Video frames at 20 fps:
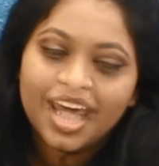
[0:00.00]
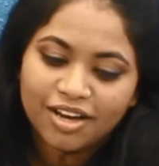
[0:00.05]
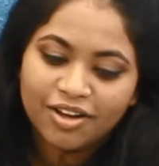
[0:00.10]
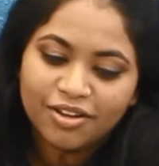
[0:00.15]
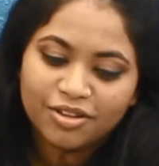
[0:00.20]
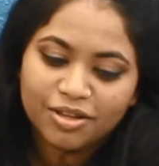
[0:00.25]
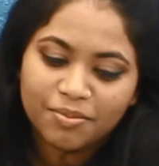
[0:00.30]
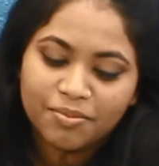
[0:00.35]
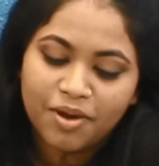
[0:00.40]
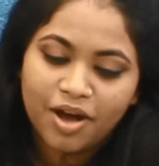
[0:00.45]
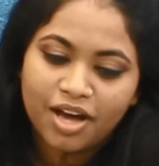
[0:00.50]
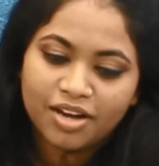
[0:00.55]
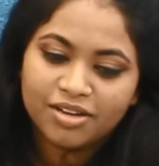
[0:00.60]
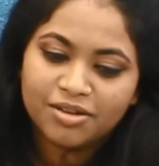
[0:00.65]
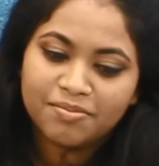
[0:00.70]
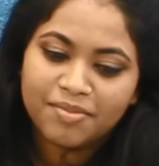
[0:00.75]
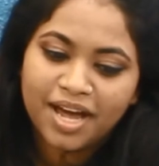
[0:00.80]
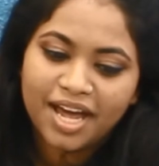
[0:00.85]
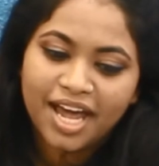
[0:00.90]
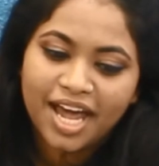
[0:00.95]
On the
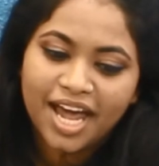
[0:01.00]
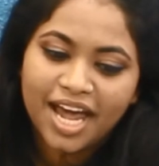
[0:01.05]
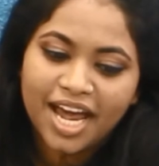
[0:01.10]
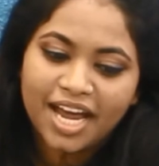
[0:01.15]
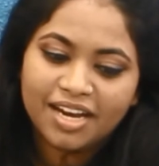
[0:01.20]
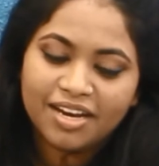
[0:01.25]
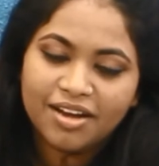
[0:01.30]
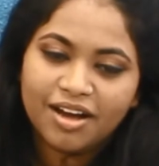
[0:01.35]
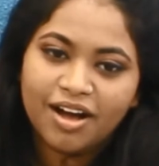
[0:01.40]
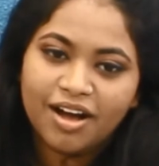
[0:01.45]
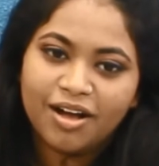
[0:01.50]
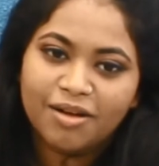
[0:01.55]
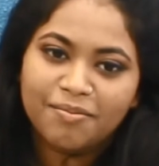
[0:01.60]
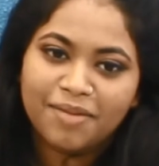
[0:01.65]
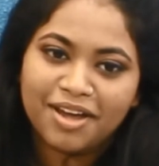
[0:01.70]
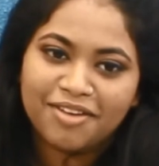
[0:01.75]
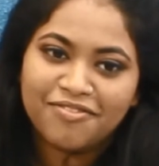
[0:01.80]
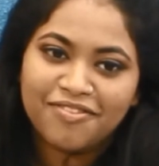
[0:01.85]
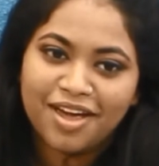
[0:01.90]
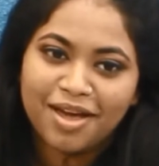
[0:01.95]
bottom I had uh,
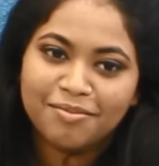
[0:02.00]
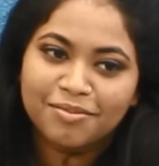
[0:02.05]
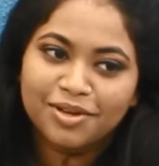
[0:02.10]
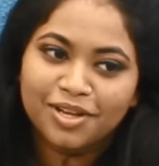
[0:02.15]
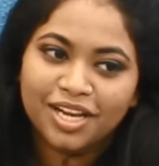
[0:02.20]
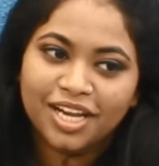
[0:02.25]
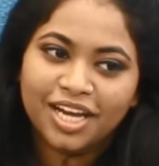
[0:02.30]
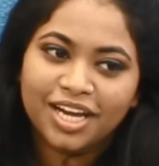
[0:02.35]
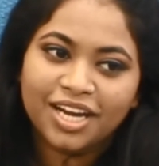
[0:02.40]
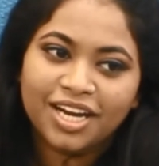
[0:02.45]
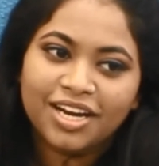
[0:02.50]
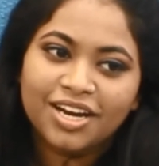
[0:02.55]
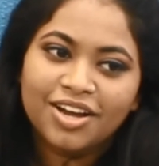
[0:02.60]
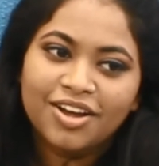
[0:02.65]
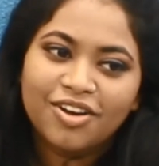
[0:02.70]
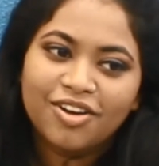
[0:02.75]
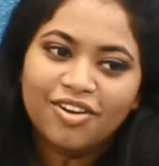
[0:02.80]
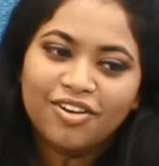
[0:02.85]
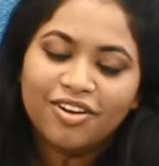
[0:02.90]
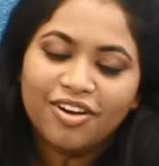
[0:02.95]
my family,
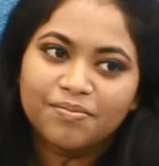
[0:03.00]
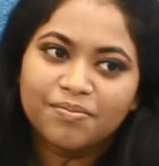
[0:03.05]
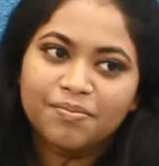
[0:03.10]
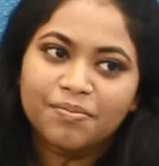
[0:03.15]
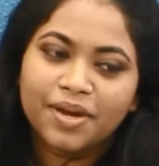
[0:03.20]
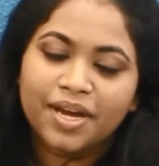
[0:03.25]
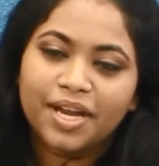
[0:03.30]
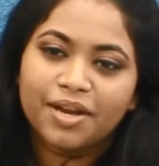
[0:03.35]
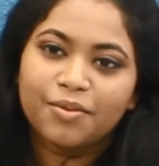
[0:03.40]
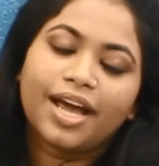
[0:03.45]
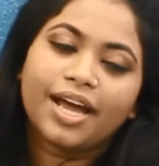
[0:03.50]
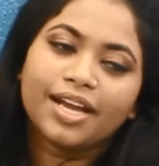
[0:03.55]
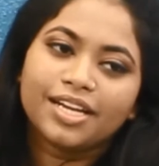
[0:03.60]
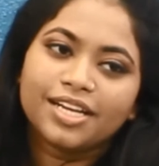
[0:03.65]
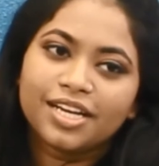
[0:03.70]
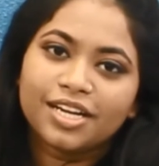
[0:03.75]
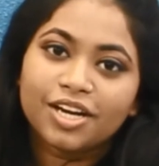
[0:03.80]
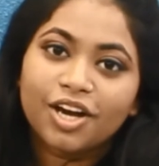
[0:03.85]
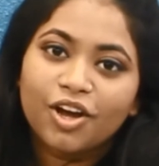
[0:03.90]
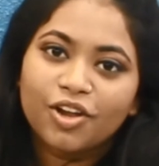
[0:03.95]
but I
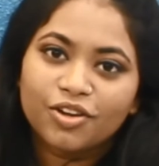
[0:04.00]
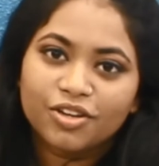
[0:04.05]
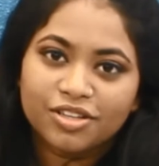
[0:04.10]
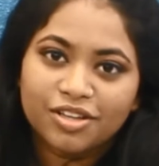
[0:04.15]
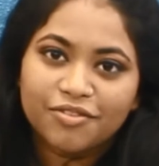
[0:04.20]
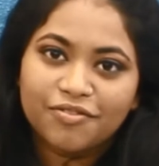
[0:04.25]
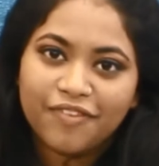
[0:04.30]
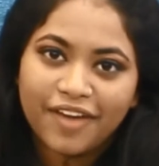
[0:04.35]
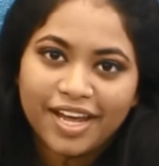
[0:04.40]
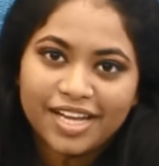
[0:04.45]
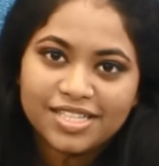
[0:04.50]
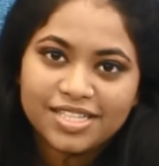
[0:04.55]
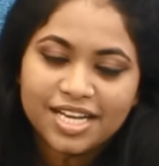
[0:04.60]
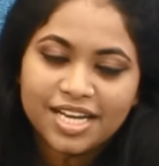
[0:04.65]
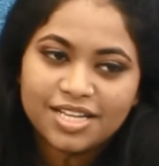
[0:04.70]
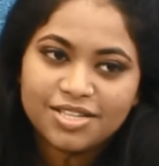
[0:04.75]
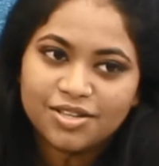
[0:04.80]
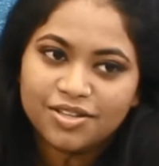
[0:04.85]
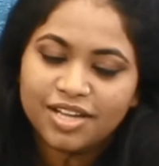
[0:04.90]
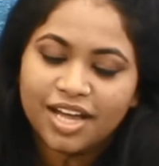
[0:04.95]
didn't color the
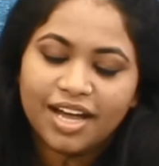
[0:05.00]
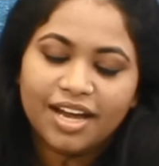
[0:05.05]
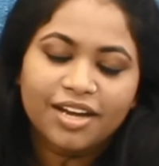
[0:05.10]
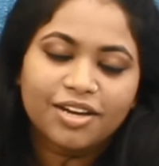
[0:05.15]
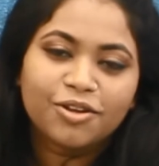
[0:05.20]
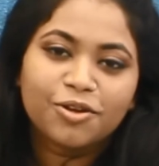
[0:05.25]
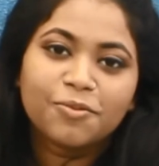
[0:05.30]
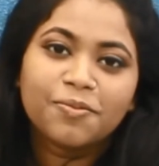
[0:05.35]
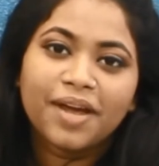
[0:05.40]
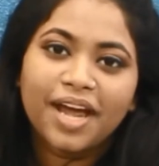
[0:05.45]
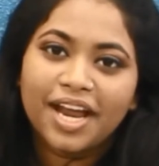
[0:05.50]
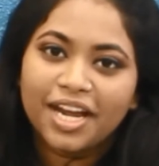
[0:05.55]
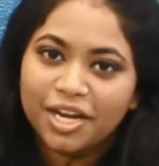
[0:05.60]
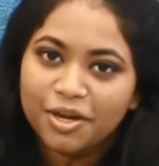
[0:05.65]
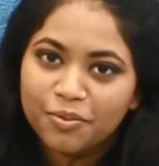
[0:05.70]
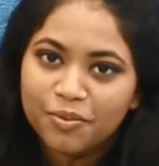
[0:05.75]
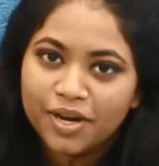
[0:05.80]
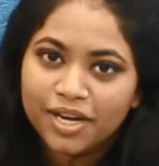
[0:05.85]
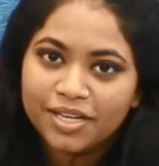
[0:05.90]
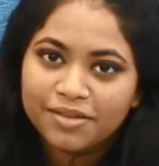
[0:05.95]
faces so that it could be
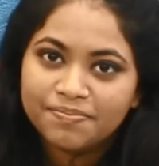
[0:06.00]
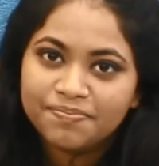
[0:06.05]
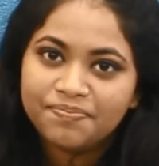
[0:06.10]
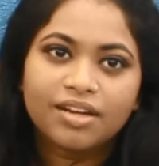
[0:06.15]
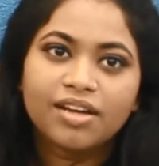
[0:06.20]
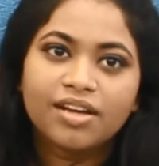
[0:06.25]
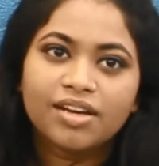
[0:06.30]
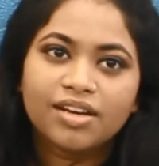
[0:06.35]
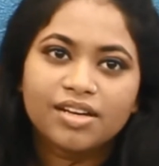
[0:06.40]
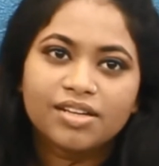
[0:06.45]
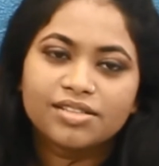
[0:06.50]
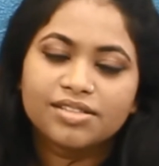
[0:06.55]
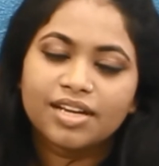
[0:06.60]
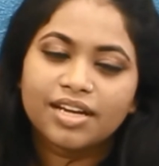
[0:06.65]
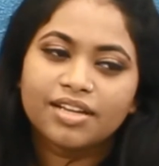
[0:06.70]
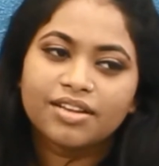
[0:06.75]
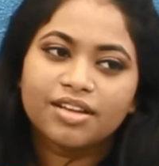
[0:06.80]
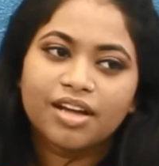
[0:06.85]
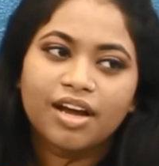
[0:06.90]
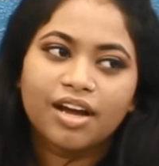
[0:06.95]
anyone, because
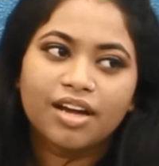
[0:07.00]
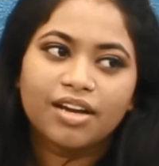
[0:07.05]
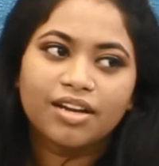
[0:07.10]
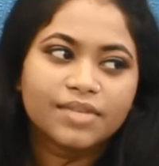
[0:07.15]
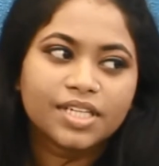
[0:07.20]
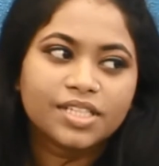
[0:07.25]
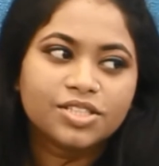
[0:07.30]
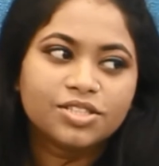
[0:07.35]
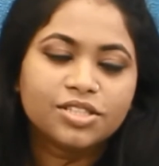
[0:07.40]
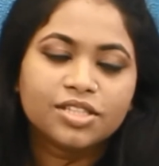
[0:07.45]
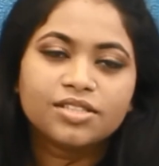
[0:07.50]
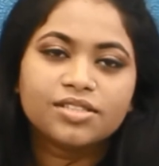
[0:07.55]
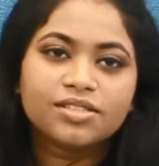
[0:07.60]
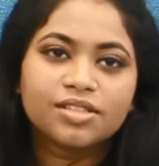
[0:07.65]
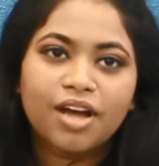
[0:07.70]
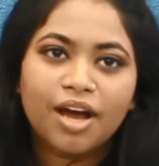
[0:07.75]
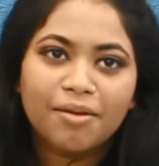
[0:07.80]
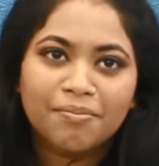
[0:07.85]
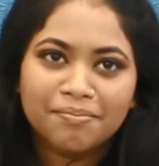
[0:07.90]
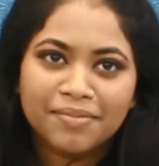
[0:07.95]
I thought it's just
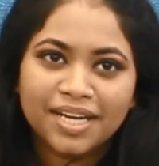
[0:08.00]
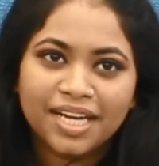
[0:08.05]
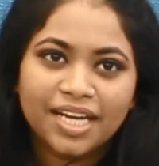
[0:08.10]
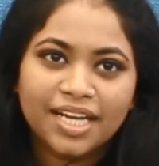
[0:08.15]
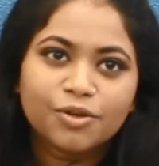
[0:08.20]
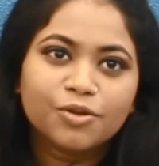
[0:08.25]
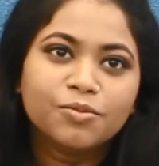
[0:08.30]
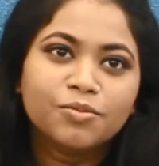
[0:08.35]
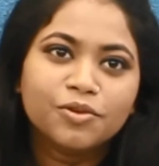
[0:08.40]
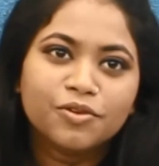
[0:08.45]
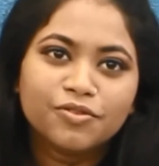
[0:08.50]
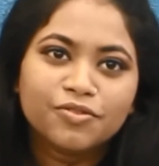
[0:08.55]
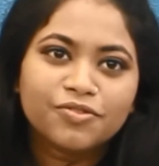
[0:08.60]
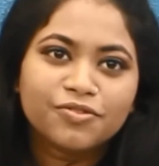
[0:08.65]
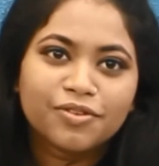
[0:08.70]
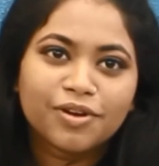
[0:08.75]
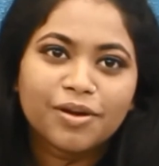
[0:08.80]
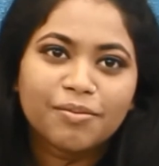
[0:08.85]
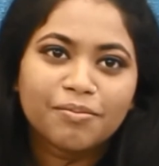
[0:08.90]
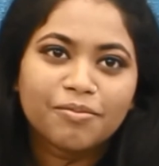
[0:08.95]
not me who moved
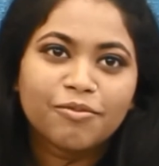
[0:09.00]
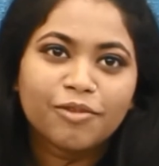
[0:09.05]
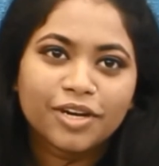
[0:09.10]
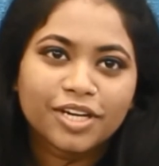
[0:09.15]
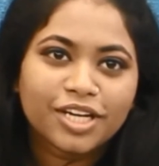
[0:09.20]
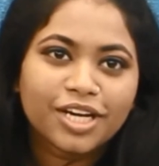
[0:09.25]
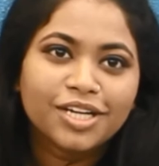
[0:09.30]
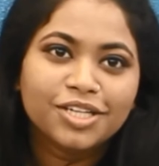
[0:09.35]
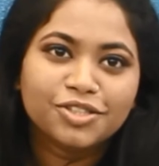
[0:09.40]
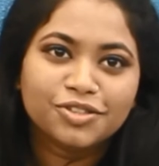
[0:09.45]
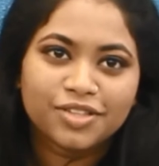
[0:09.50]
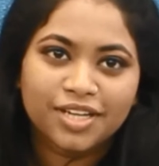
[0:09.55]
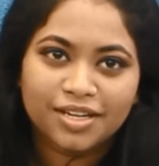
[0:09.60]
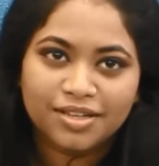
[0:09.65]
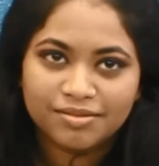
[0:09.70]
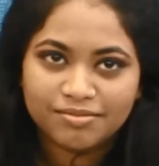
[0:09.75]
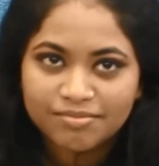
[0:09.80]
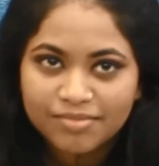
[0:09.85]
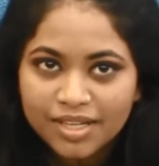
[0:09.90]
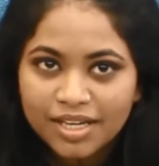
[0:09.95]
from one country
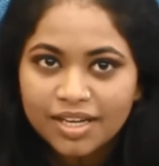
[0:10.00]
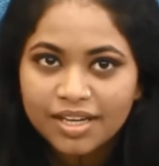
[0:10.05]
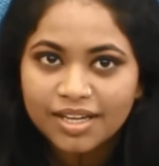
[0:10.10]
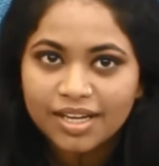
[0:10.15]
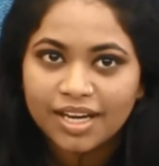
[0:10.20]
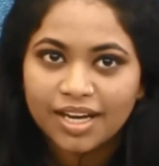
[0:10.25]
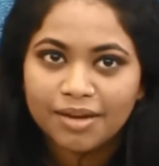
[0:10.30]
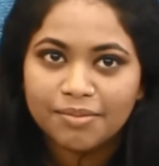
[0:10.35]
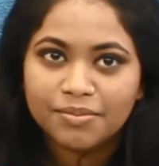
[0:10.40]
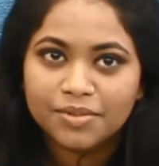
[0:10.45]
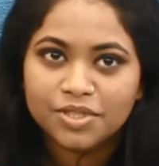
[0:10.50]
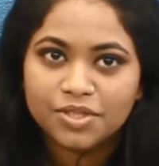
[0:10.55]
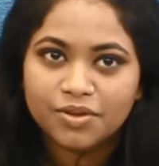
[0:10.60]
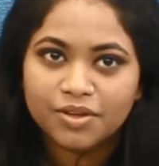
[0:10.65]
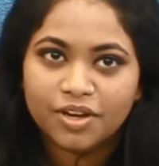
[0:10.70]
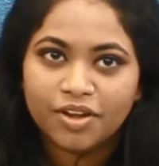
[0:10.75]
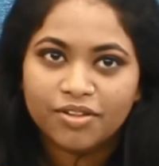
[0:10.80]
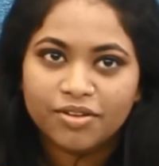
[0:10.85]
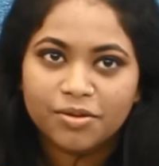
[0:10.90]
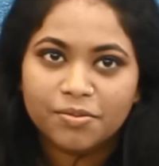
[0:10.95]
and came to
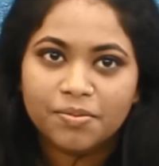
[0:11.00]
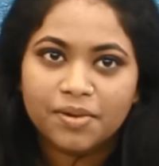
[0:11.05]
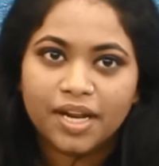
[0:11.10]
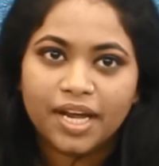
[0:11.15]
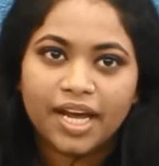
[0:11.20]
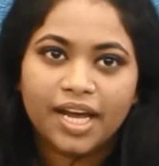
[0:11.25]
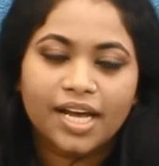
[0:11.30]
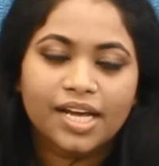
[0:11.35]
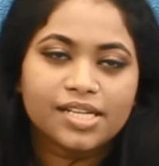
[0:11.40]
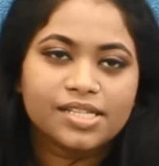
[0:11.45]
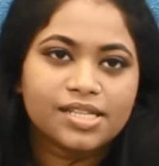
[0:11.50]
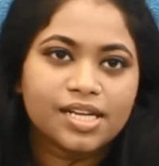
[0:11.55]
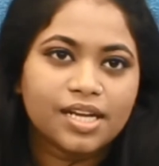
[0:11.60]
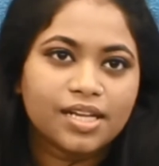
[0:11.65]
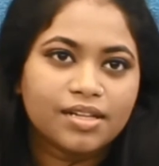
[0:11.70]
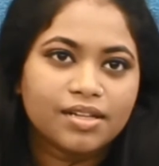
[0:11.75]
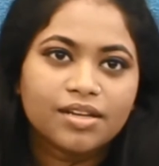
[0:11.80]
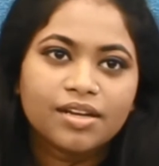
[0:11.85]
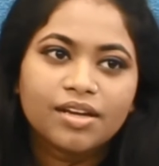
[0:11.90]
another place, and